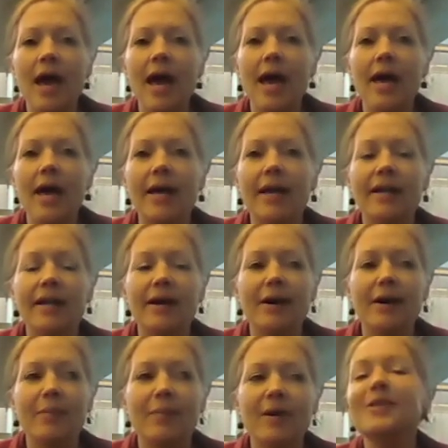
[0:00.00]
And
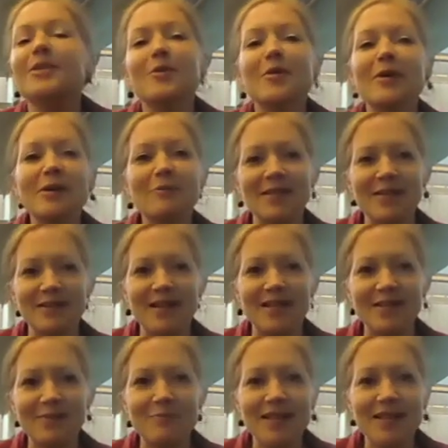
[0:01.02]
so anyways,
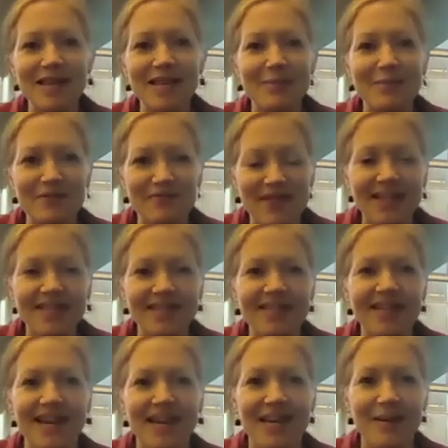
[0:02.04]
that's one thing I'm
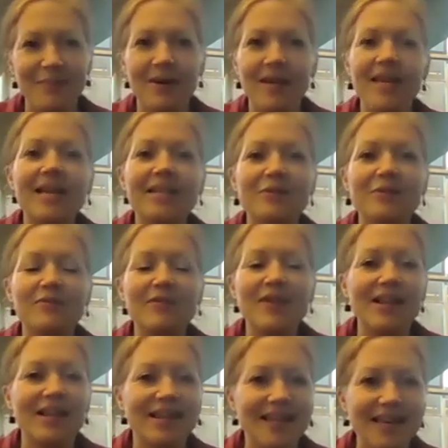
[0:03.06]
investigating, but yes, we've
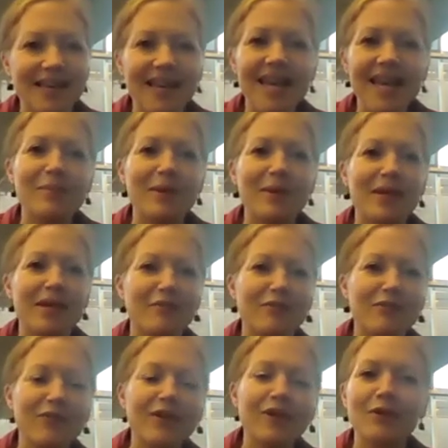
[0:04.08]
got like the gaming and
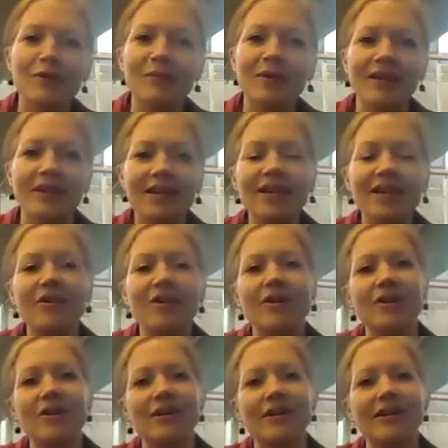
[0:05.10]
film and
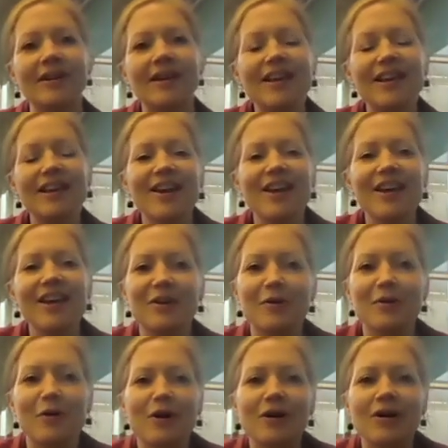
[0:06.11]
theater and, you
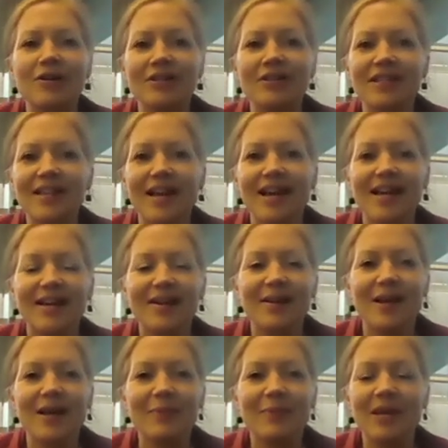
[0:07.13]
know, art at
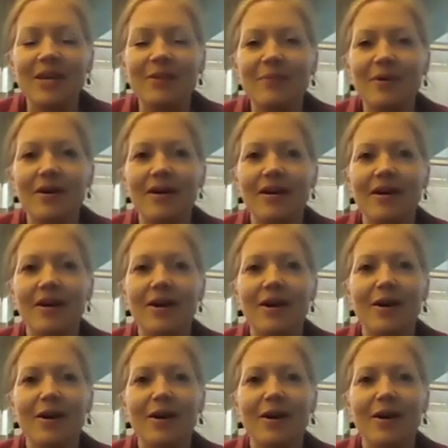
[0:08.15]
Pima.